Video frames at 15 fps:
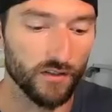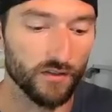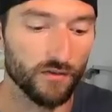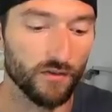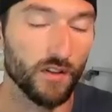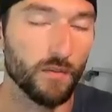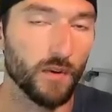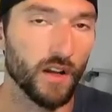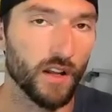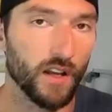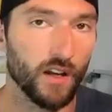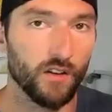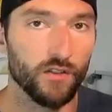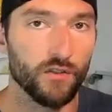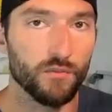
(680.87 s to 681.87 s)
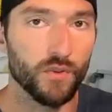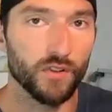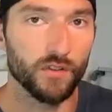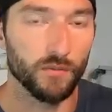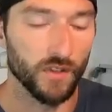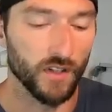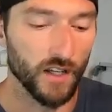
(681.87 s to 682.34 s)
It's really about how you put
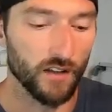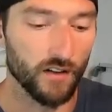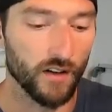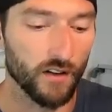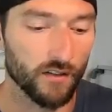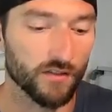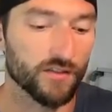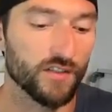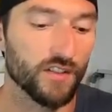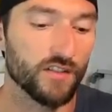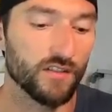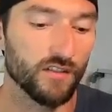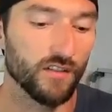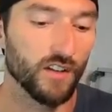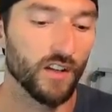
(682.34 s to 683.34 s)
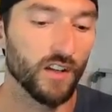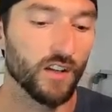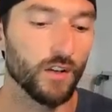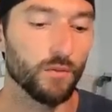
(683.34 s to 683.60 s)
them together and how consistent you